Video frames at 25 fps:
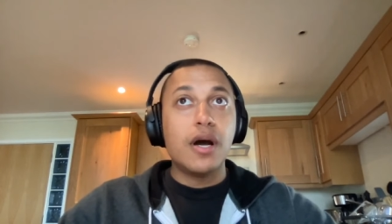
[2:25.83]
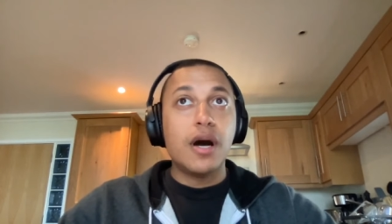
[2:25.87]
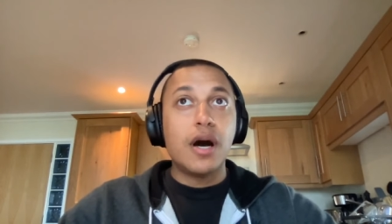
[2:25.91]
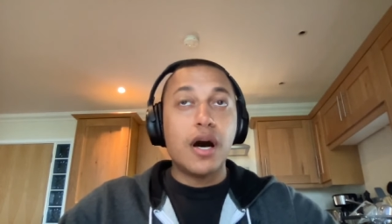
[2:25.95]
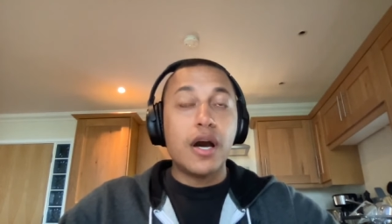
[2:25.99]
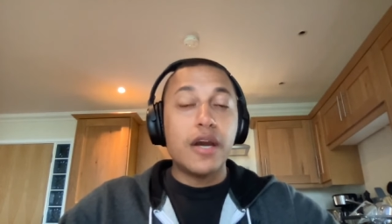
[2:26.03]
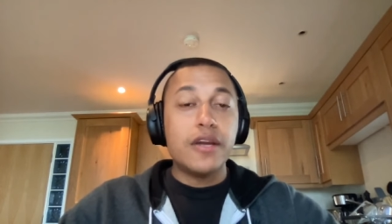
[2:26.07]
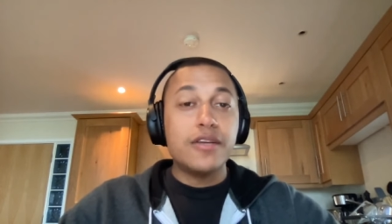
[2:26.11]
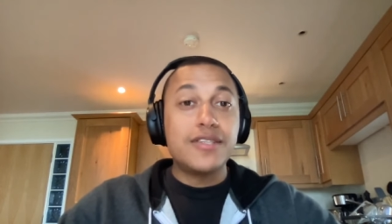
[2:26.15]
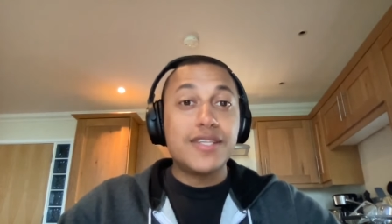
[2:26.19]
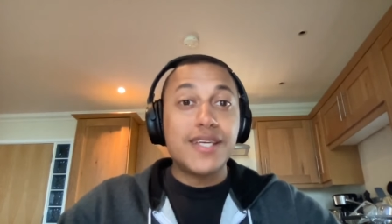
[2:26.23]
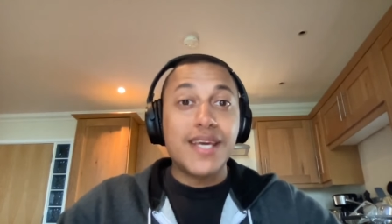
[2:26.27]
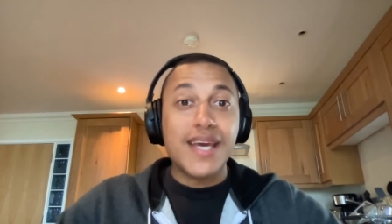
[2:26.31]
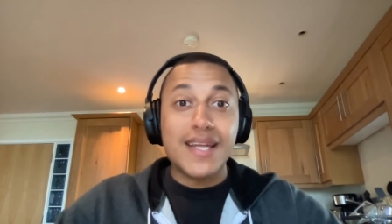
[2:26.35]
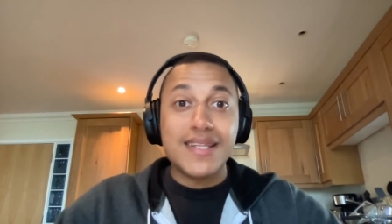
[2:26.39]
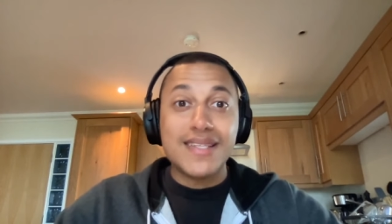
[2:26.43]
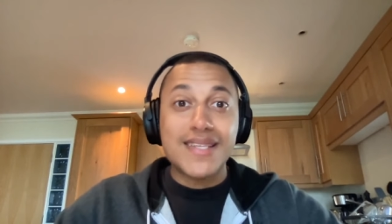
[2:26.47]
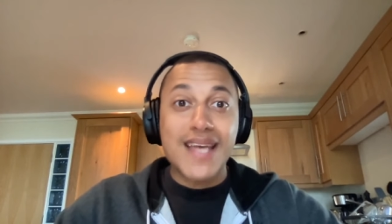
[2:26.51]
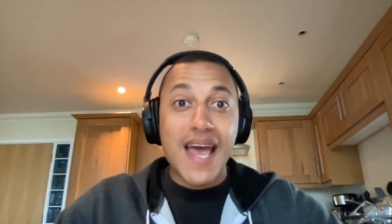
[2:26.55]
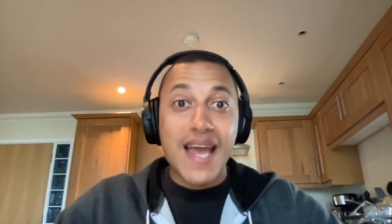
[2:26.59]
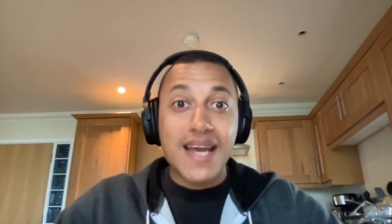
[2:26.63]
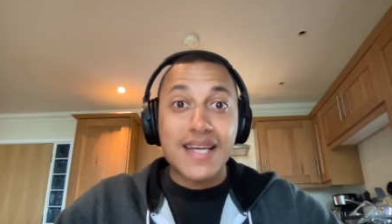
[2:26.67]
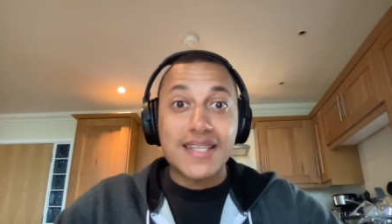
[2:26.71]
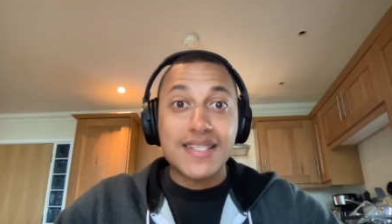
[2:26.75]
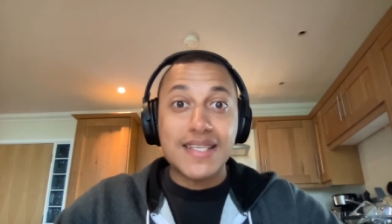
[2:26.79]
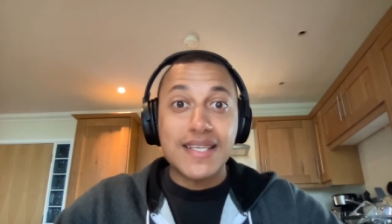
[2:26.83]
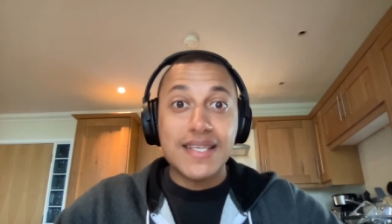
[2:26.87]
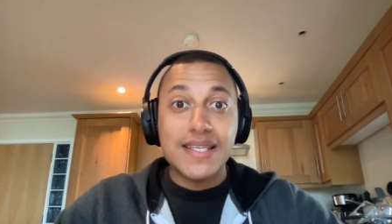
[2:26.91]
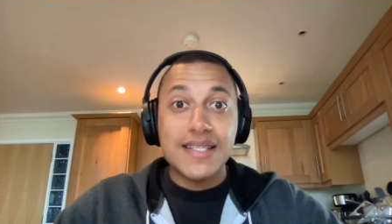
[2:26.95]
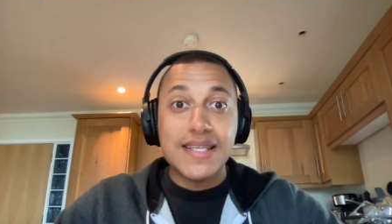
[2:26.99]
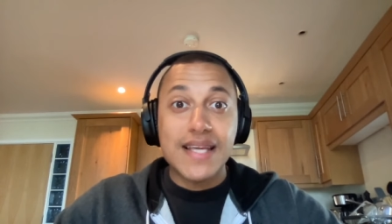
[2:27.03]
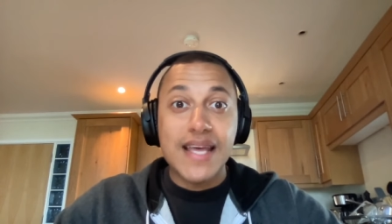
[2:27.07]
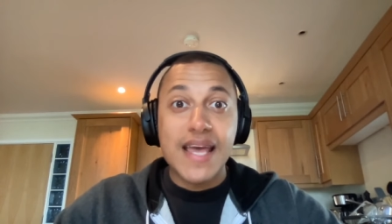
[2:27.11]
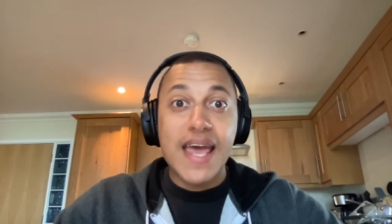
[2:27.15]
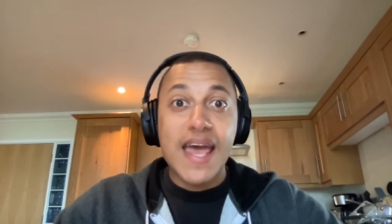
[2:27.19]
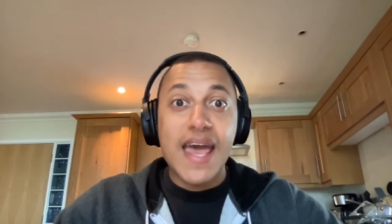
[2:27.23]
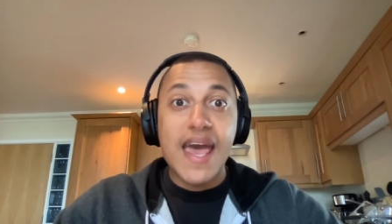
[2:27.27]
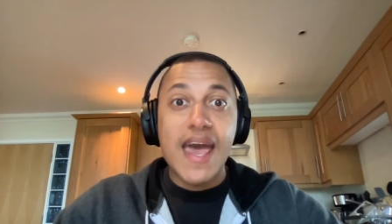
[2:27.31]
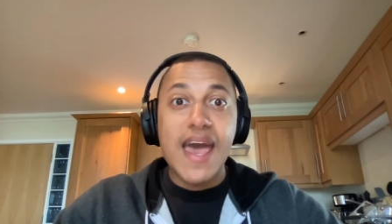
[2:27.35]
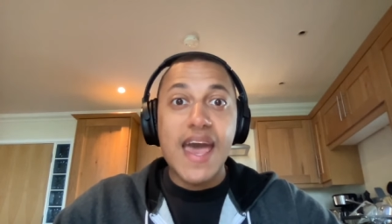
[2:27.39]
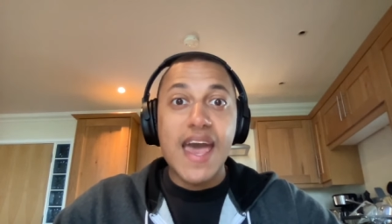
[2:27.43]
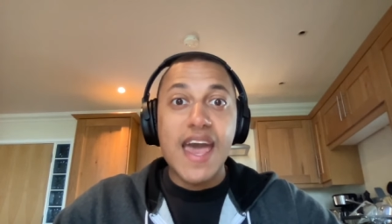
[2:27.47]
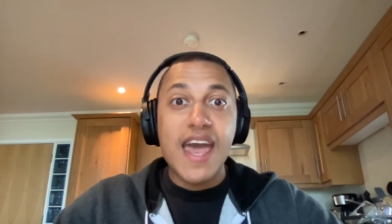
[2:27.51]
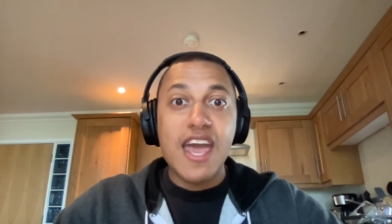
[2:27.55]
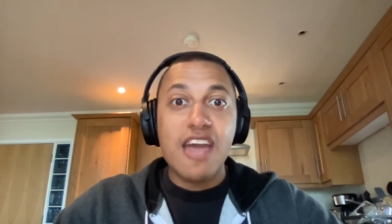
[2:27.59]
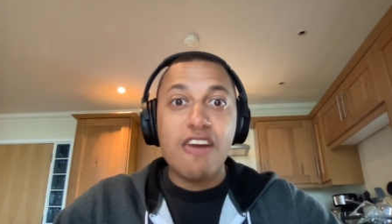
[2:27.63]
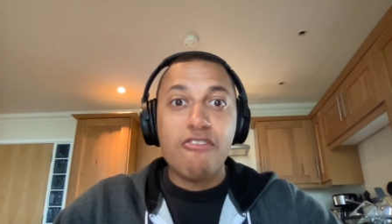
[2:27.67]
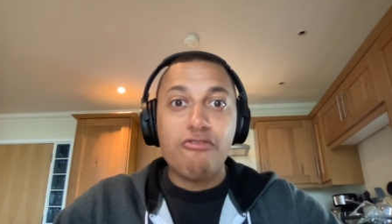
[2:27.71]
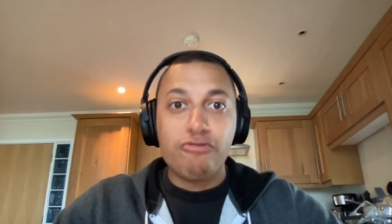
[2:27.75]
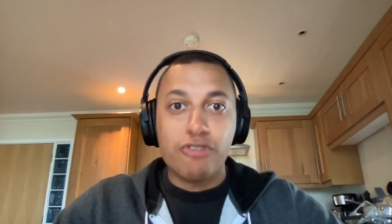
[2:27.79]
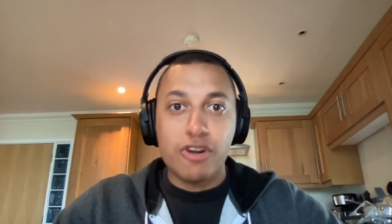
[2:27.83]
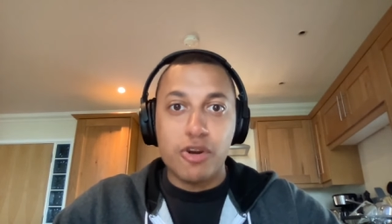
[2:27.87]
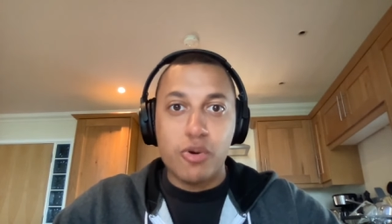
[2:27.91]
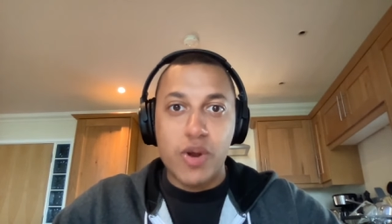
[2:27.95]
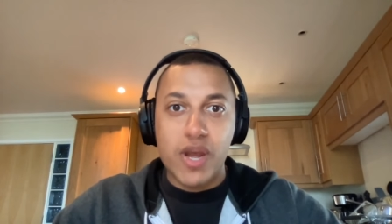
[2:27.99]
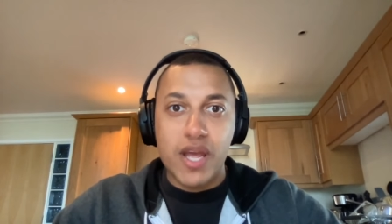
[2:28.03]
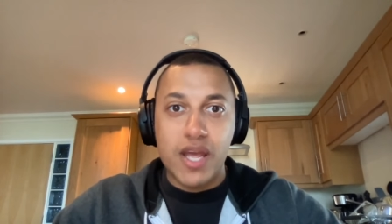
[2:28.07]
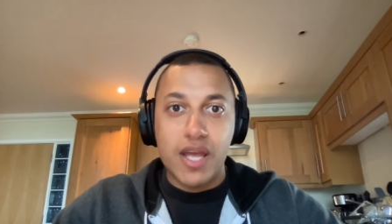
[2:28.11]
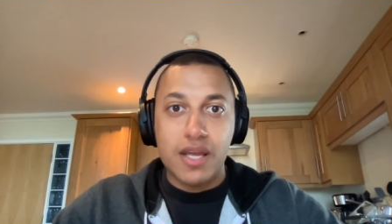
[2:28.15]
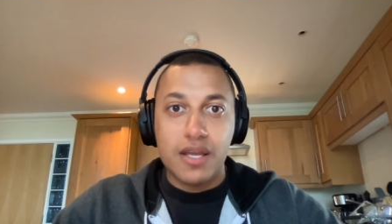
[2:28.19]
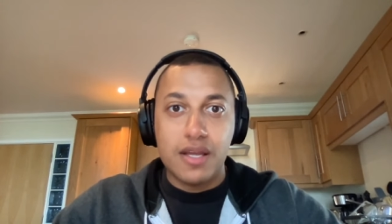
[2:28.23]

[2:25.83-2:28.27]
I used to get taxis everywhere.